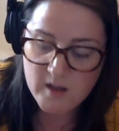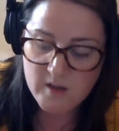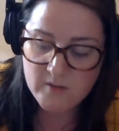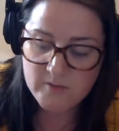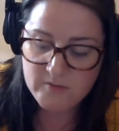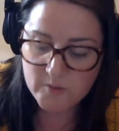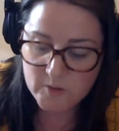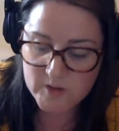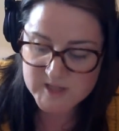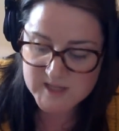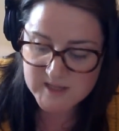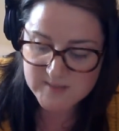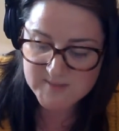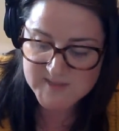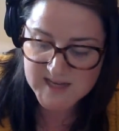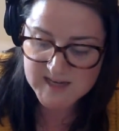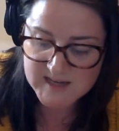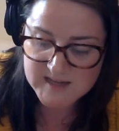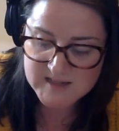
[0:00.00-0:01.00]
4
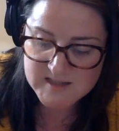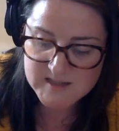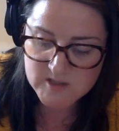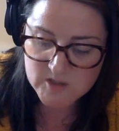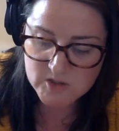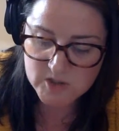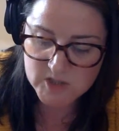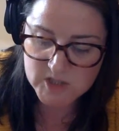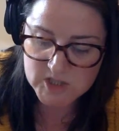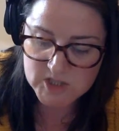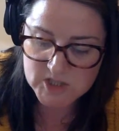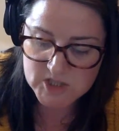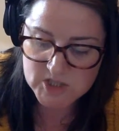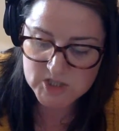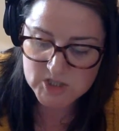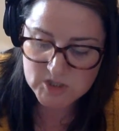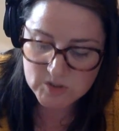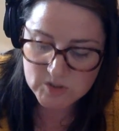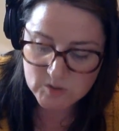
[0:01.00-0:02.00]
times 8 is
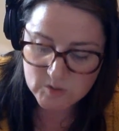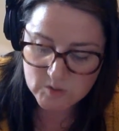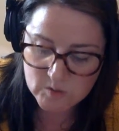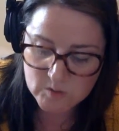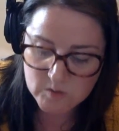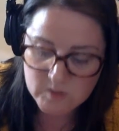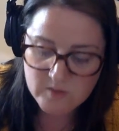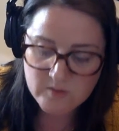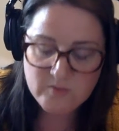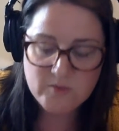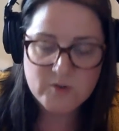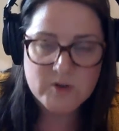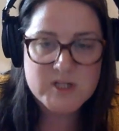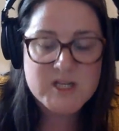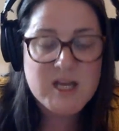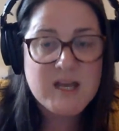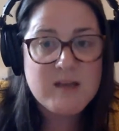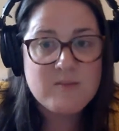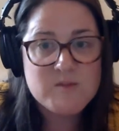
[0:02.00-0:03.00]
32. 4
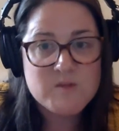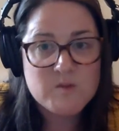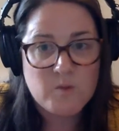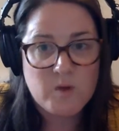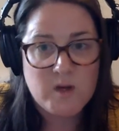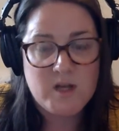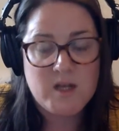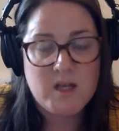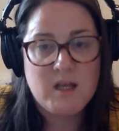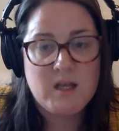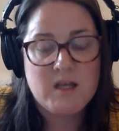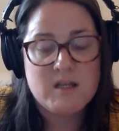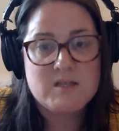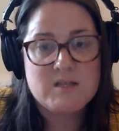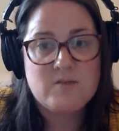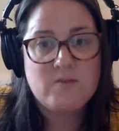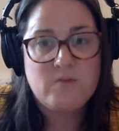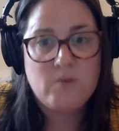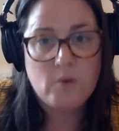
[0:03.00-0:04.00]
times 1
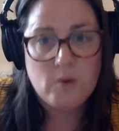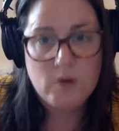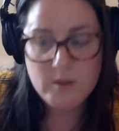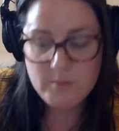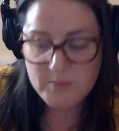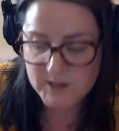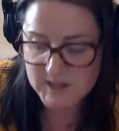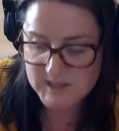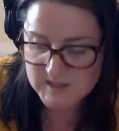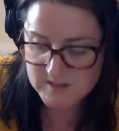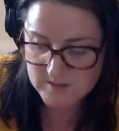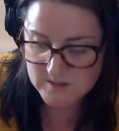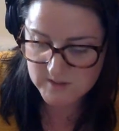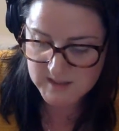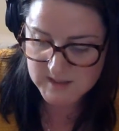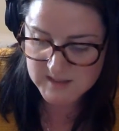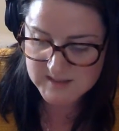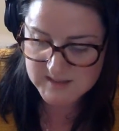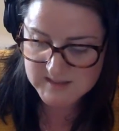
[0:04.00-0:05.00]
is 4, plus
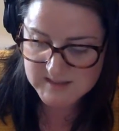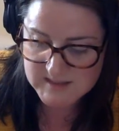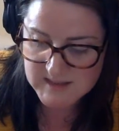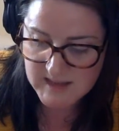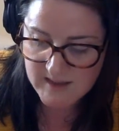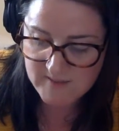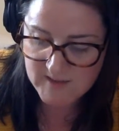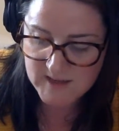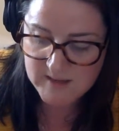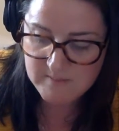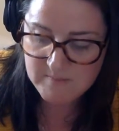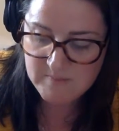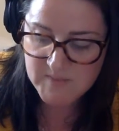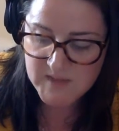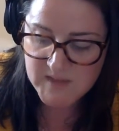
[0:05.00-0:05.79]
3 is 7.